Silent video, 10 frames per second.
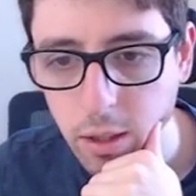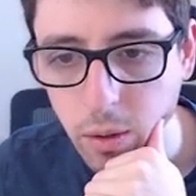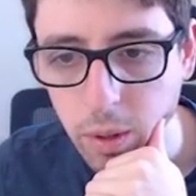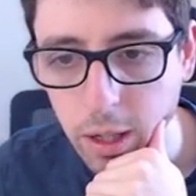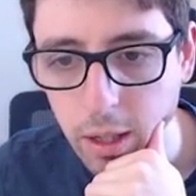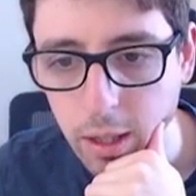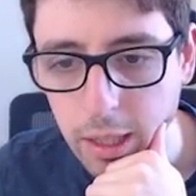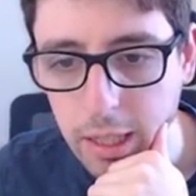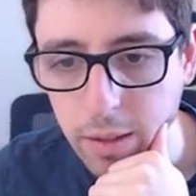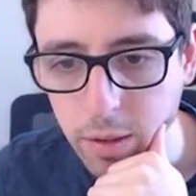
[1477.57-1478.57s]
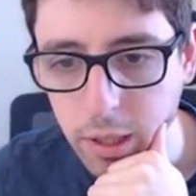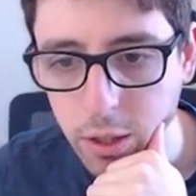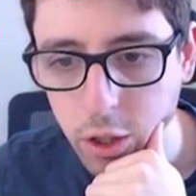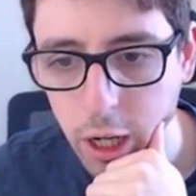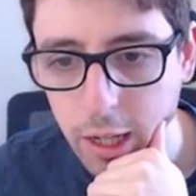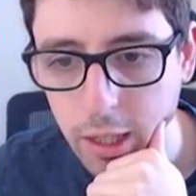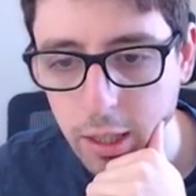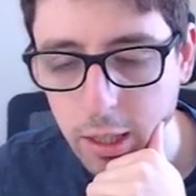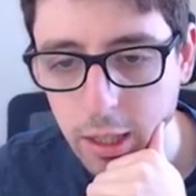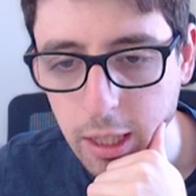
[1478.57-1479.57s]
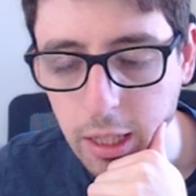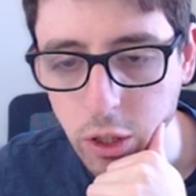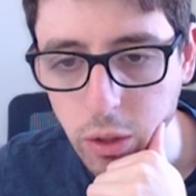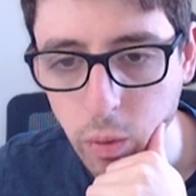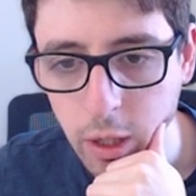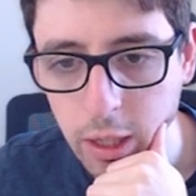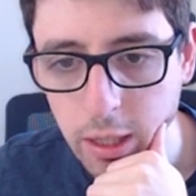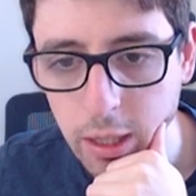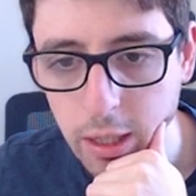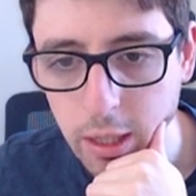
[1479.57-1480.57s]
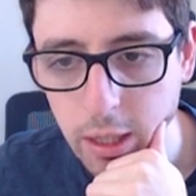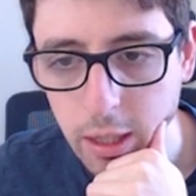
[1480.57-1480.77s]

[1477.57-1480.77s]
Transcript: So he gives this check, king g1,